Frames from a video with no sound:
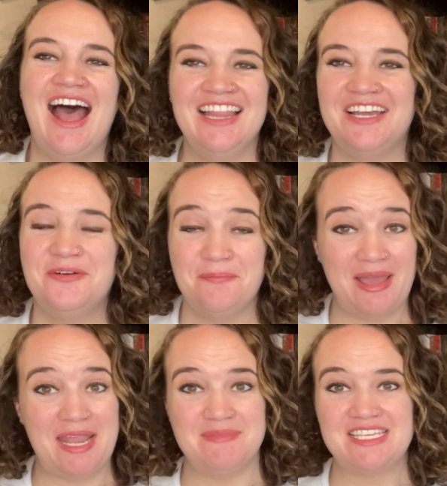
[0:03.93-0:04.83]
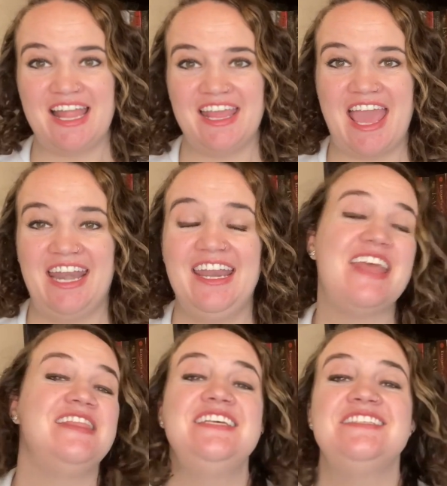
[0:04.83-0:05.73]
Hello, my name is Kelly Cannon,
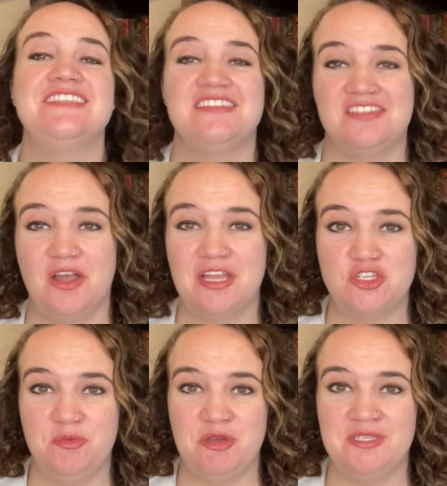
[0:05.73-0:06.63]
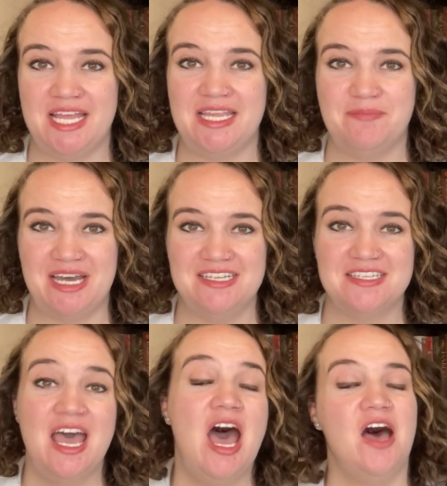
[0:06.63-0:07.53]
and this is the Salt Lake Tribune Daily Buzz,
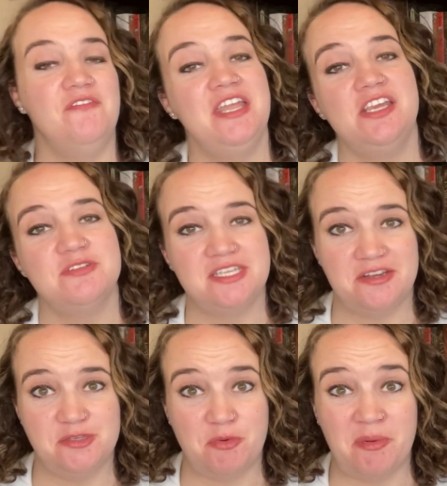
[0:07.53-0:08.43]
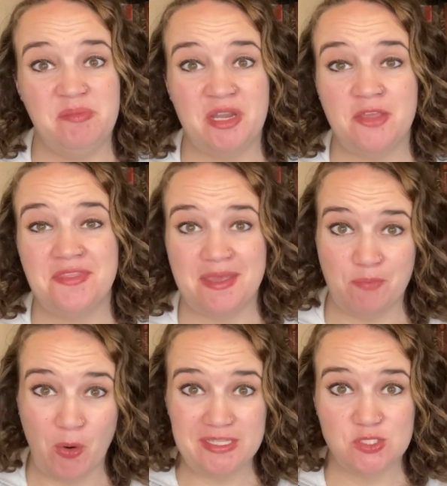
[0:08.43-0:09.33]
a video series where we bring you the
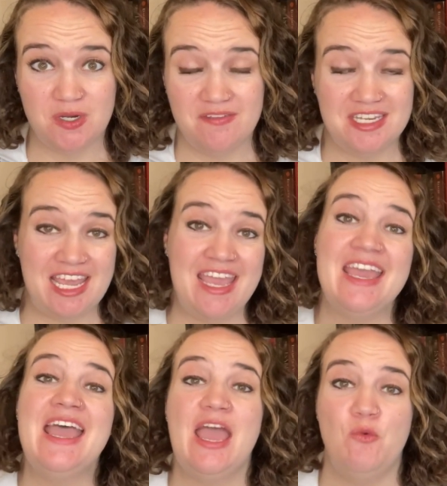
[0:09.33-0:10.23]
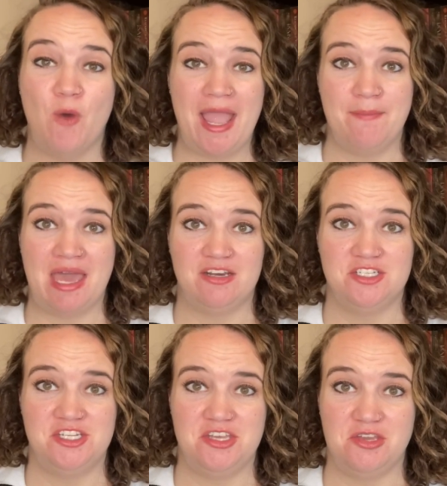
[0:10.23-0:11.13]
important story of the day and why it matters
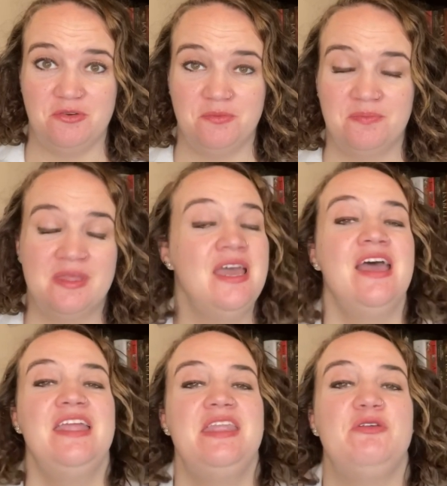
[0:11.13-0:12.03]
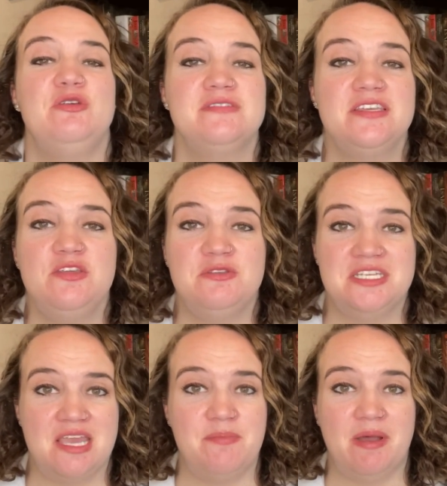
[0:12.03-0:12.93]
to you. Now, using
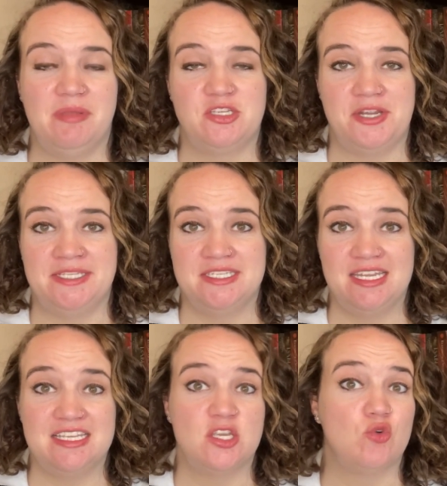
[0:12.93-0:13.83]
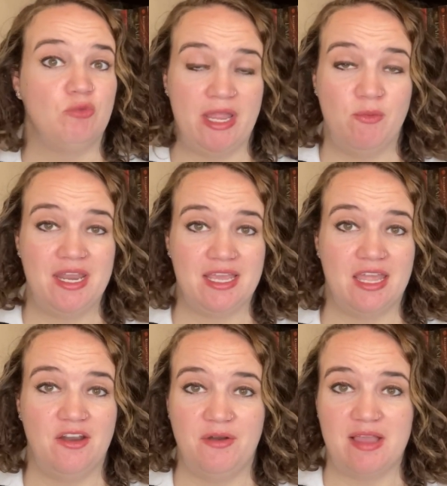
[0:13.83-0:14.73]
UTA public transit is a great way to
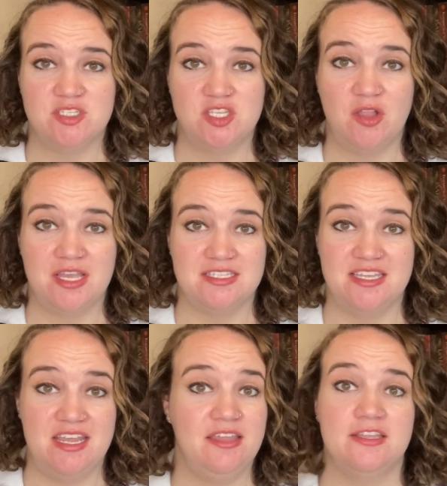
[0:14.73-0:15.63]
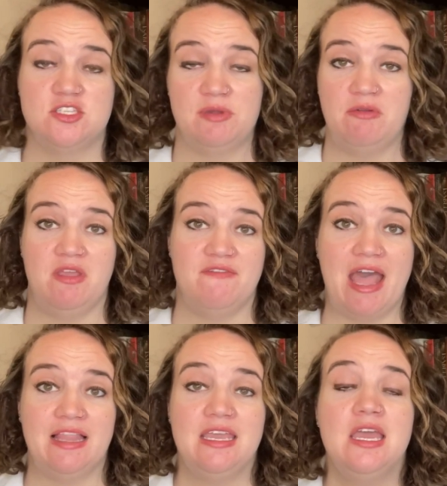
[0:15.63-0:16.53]
get around Salt Lake City and the surrounding
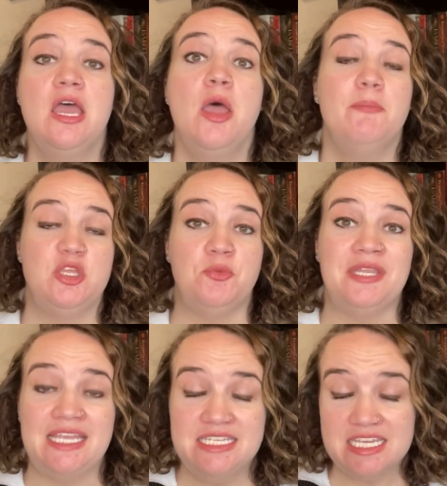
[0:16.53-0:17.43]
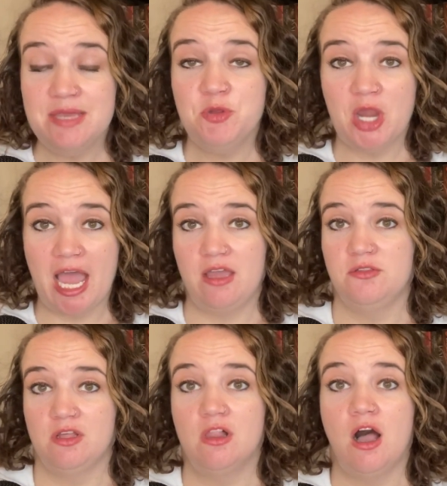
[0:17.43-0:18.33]
valley, but you need to keep your eye on
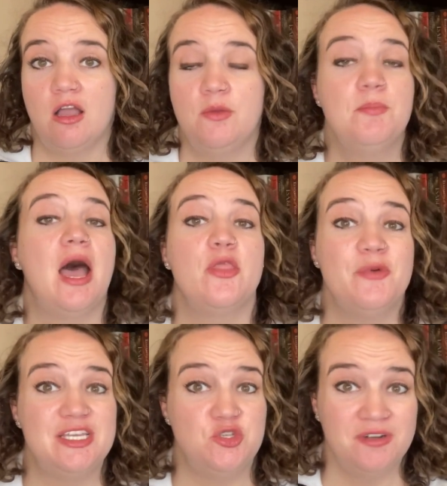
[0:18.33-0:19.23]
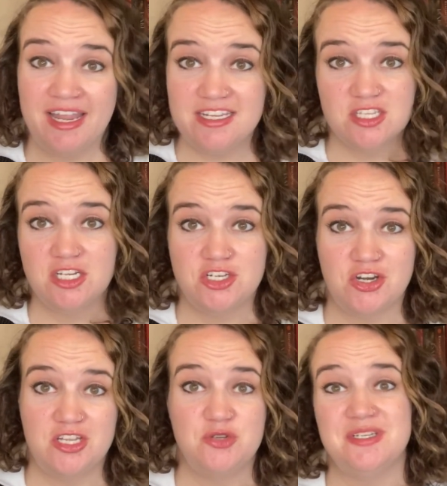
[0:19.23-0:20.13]
the clock. Otherwise, your night is going to
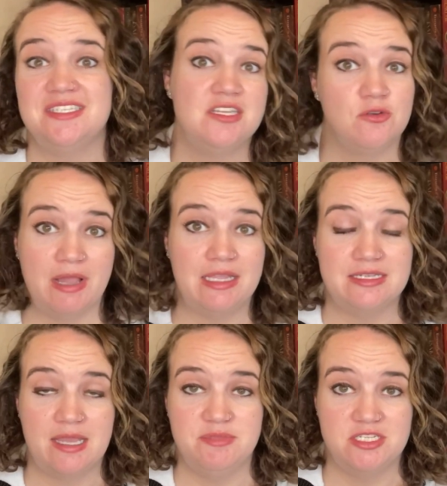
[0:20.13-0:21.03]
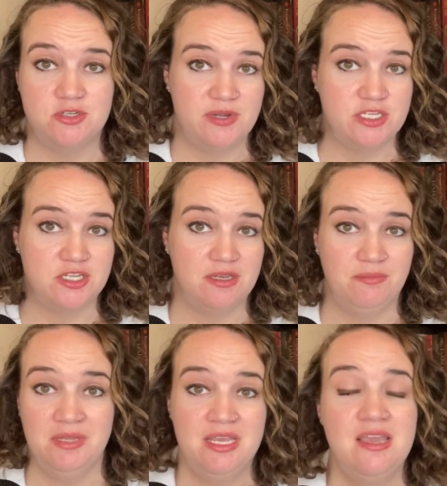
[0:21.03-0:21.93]
turn into a Cinderella-type situation.
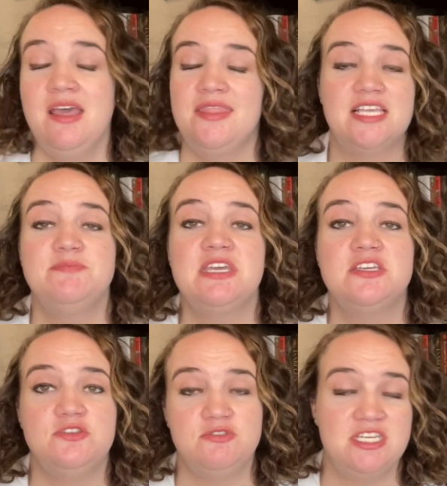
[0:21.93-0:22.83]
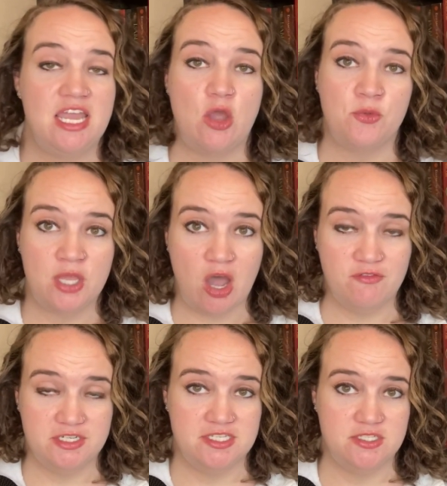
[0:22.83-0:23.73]
That's because UTA only
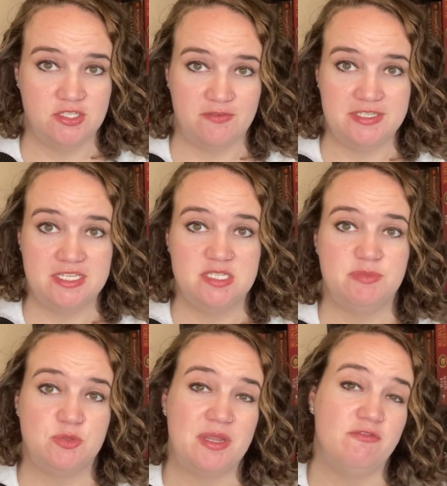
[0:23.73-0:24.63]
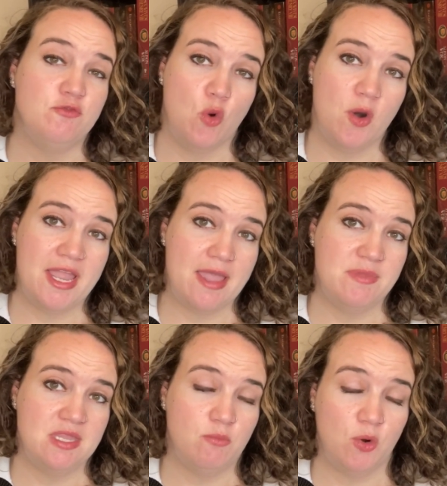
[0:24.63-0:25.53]
offers its services between 4 a.m.
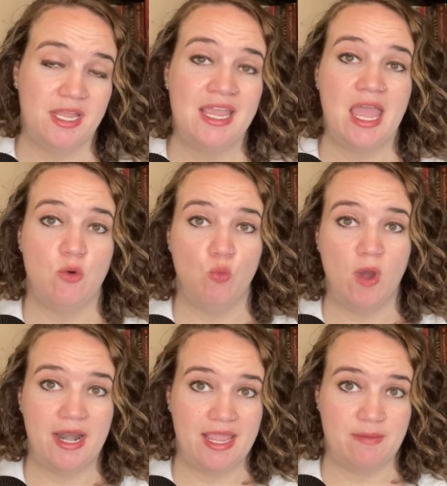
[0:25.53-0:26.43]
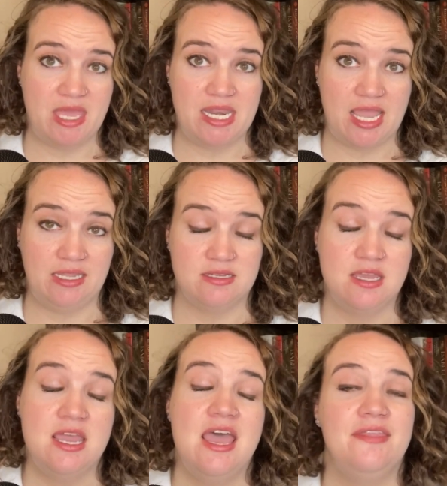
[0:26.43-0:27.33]
in the morning and 1 a.m. at night.
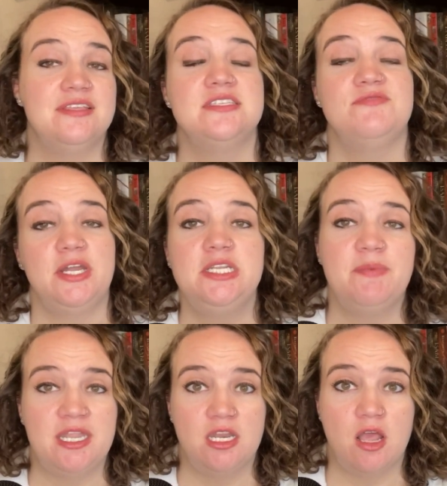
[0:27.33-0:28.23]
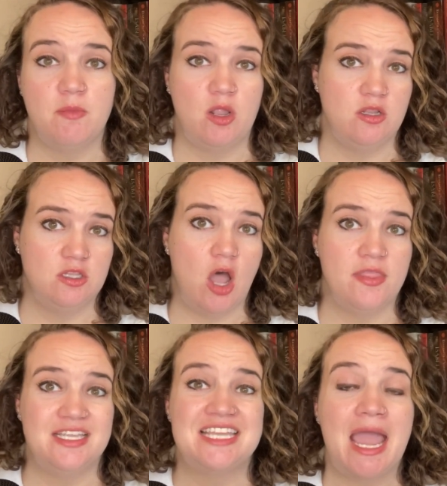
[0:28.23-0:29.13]
And this is very dependent on
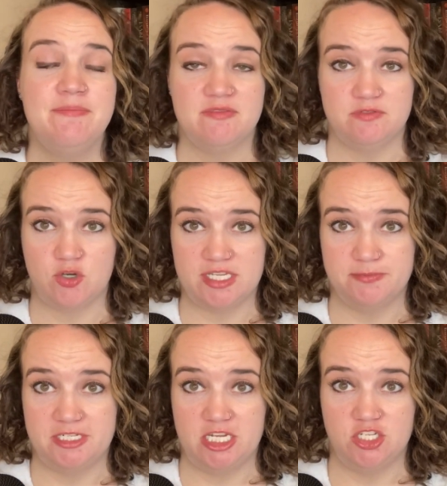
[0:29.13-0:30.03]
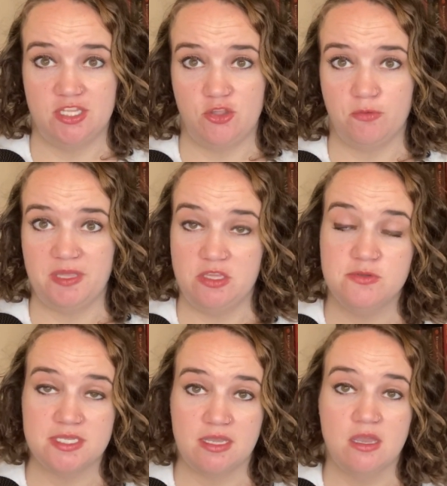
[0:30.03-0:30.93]
the type of transportation that you'll be
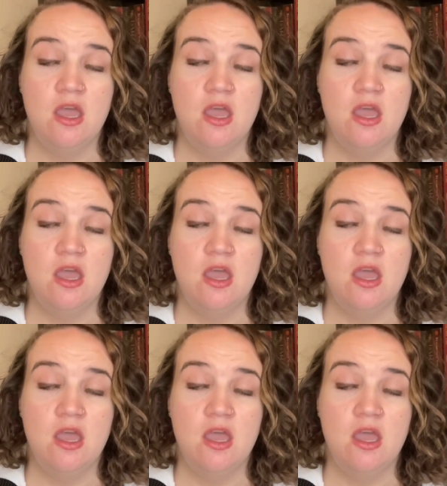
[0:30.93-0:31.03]
using.